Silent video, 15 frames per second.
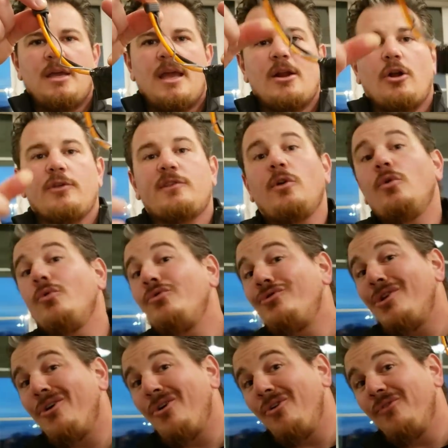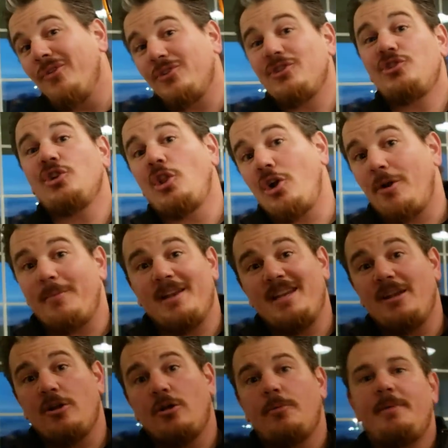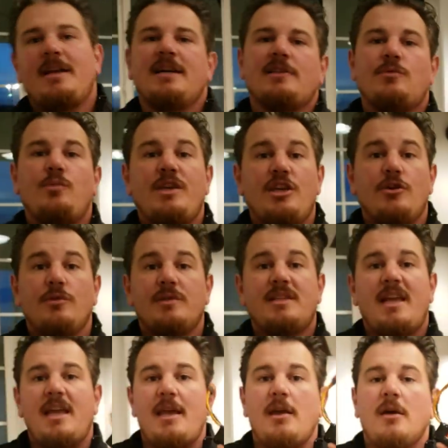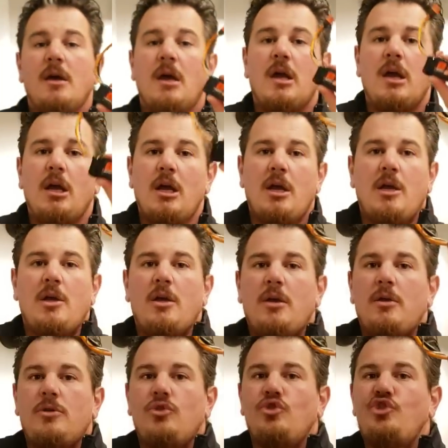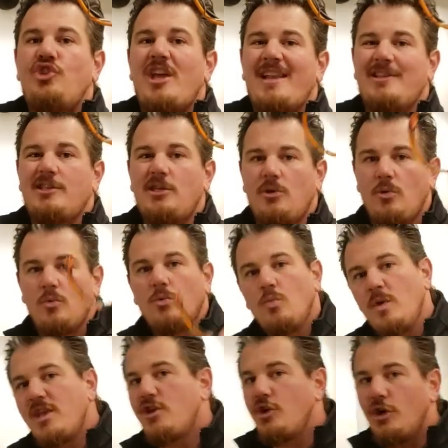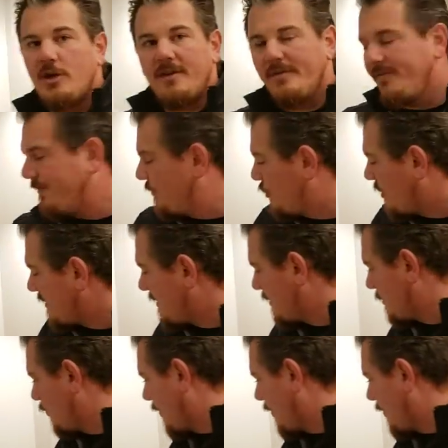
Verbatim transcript: And also no voltage alarm in here because we used a Gen 2. We could have just as